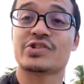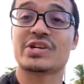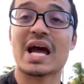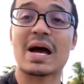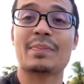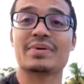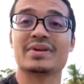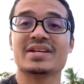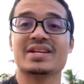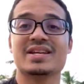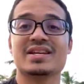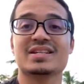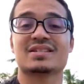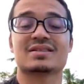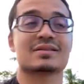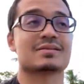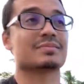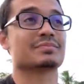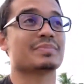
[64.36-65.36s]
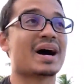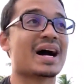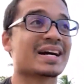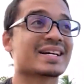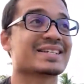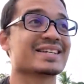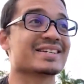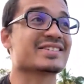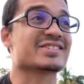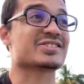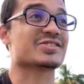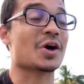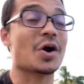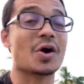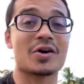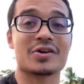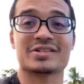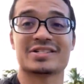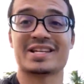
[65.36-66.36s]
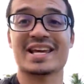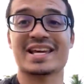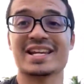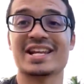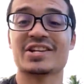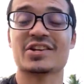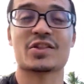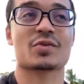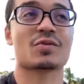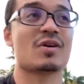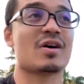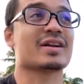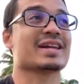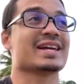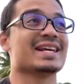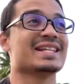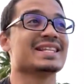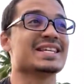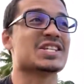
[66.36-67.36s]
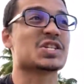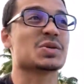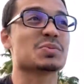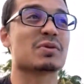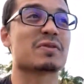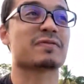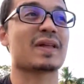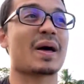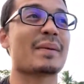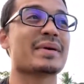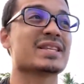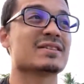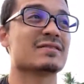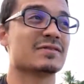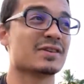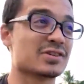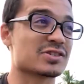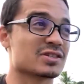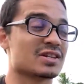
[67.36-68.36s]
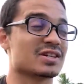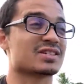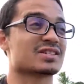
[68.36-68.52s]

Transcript: Japanese boxing stars taking each other on in the super flyweight division.